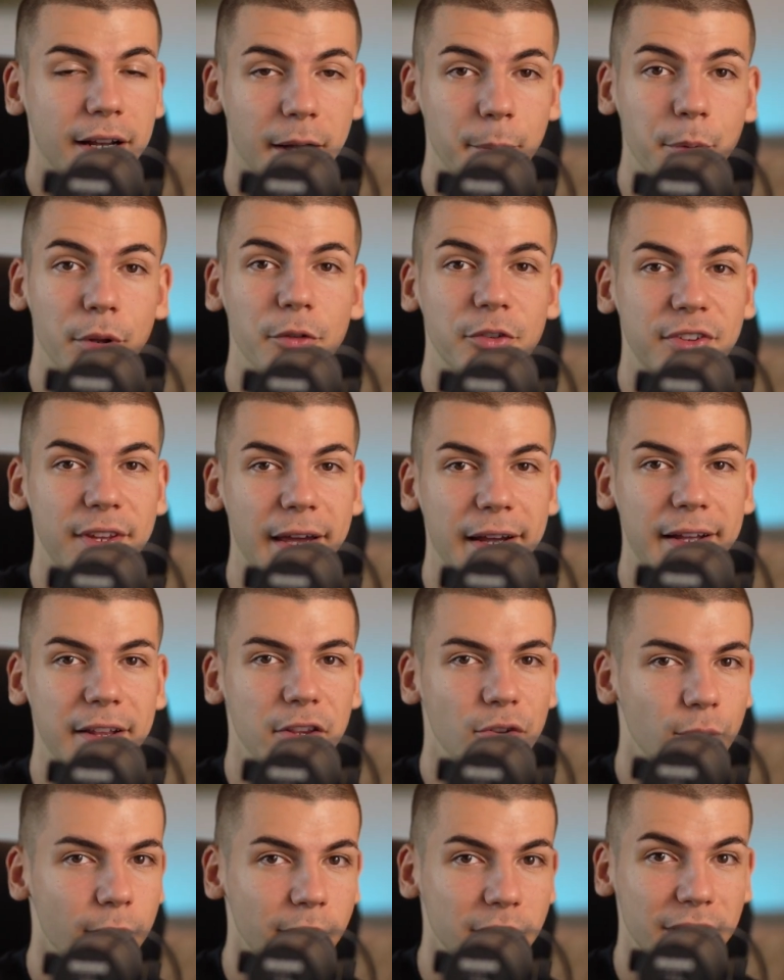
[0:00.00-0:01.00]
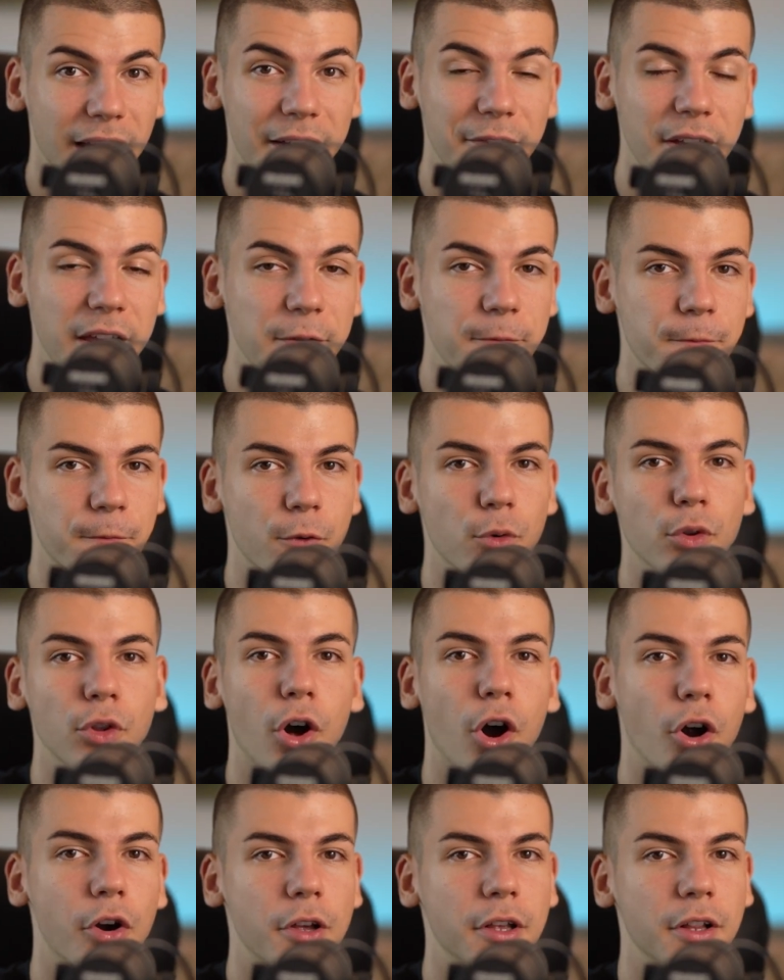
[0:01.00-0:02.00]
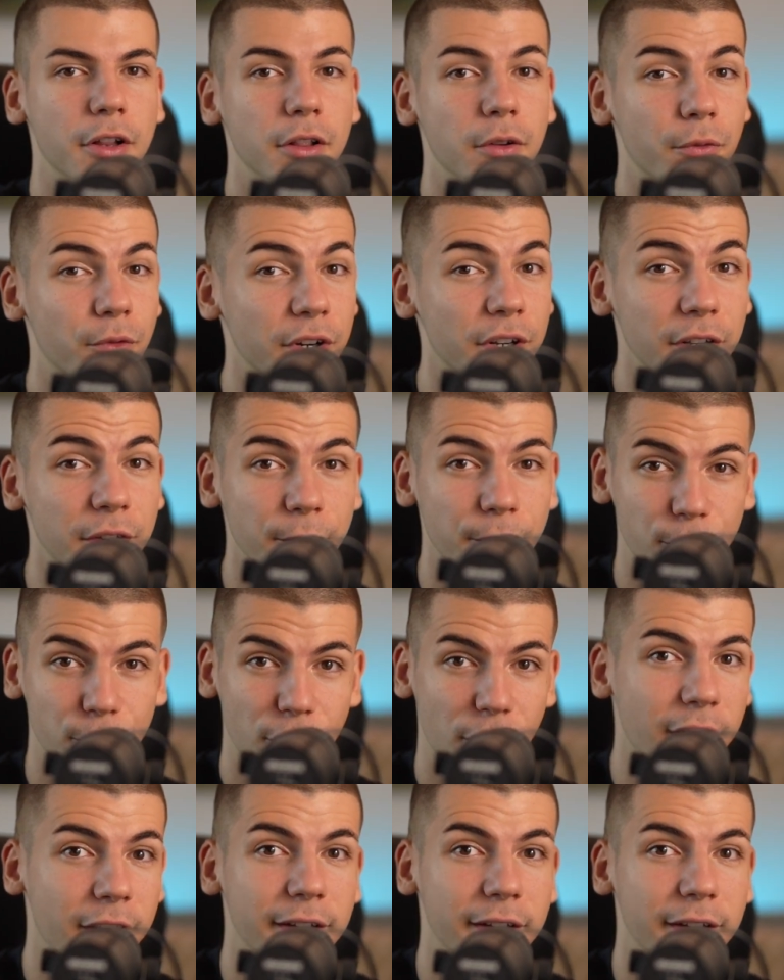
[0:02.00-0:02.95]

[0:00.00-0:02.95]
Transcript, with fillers: a couple of seconds we will have a full article written for